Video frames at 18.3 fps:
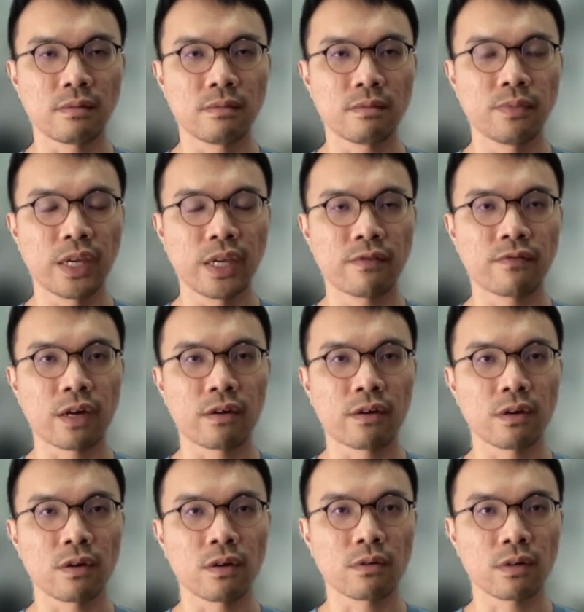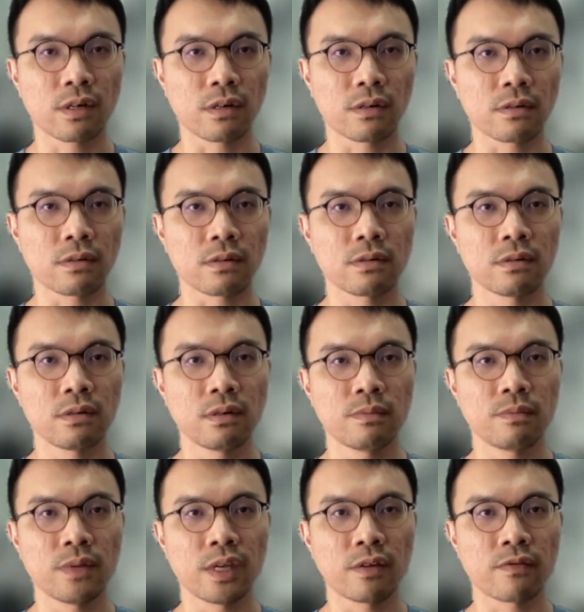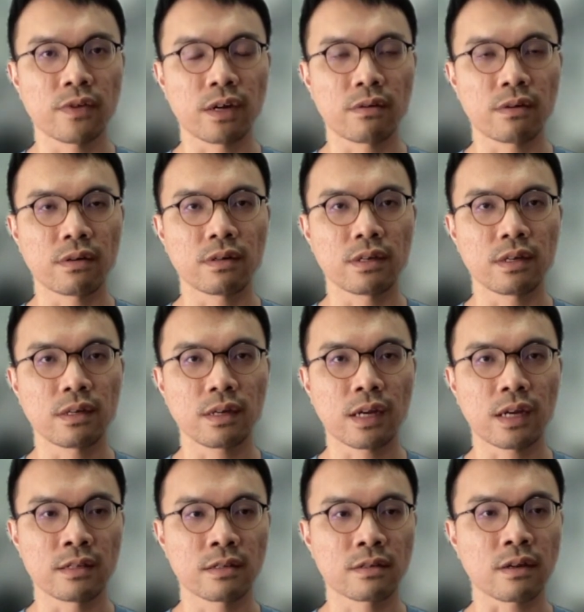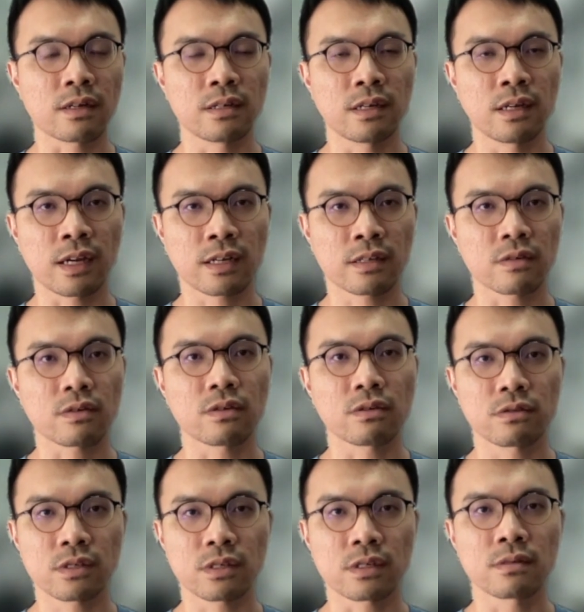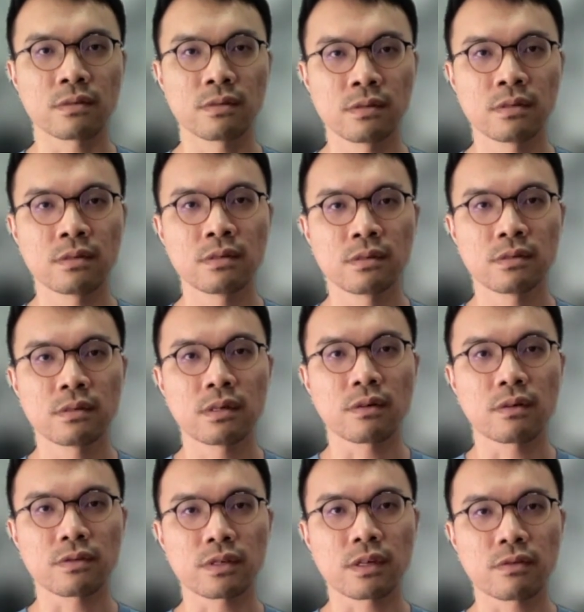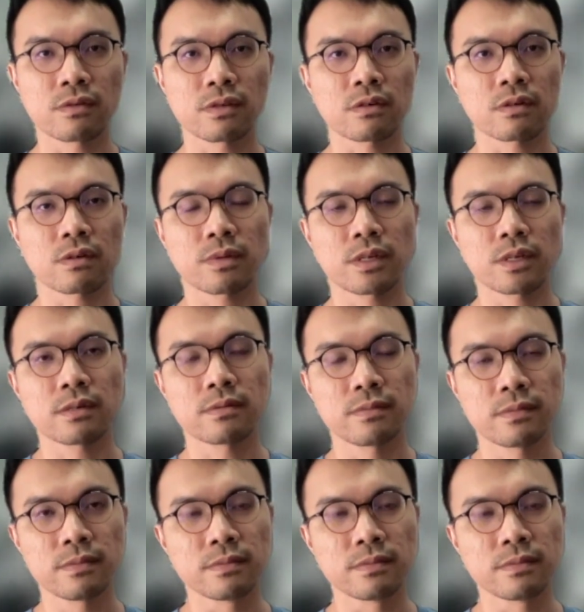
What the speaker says: being very local, being very hands-on in execution. I would say it was Tokopedia.